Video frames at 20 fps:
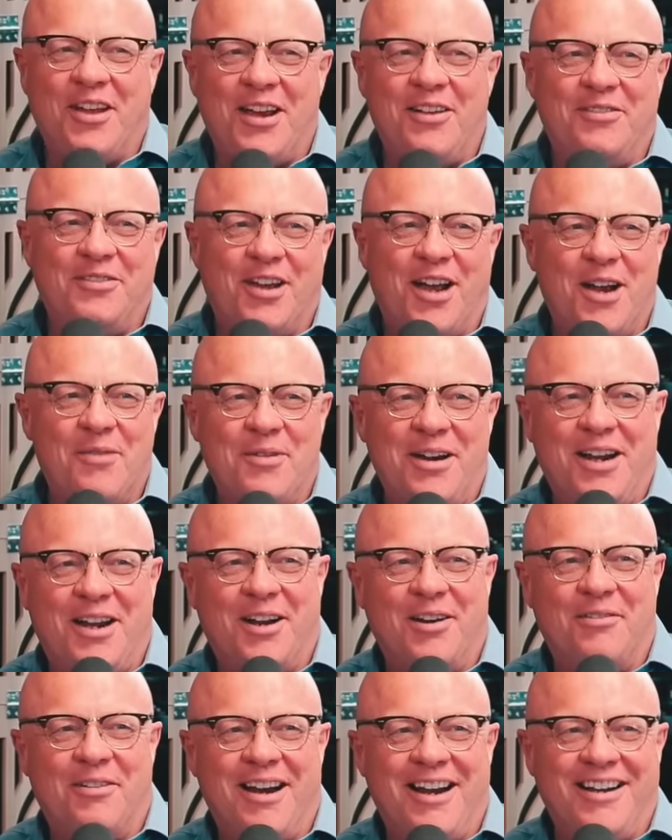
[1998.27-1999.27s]
lifetime we
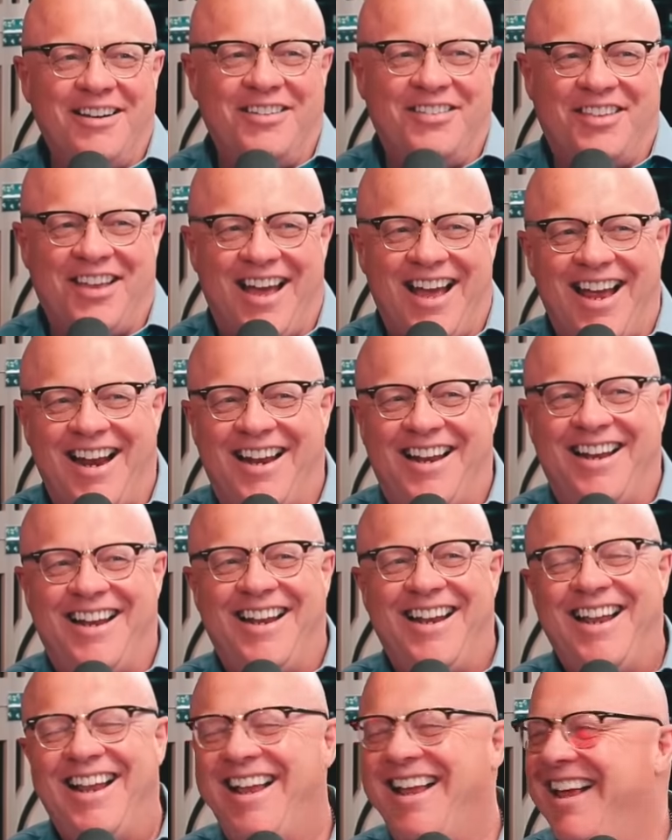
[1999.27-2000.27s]
can arrange
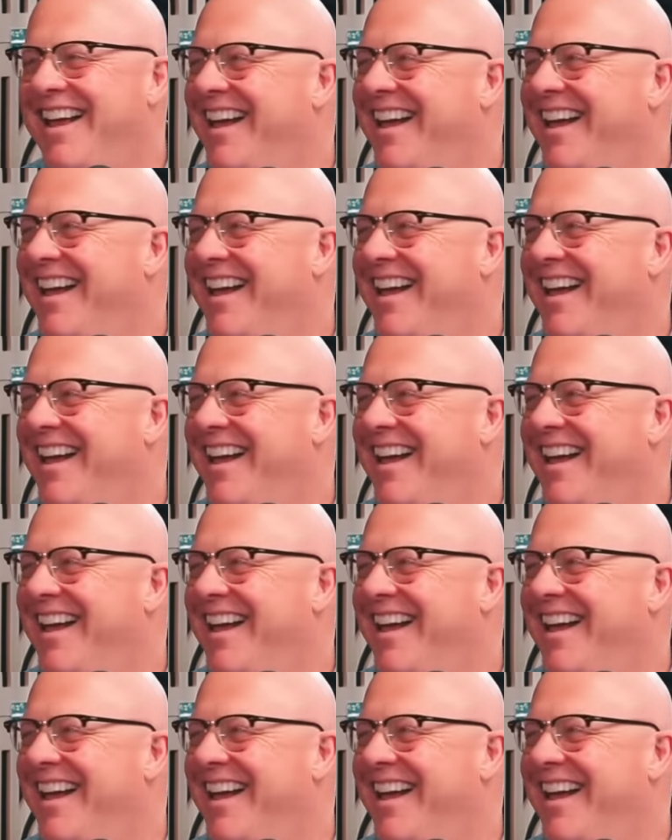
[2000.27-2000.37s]
that.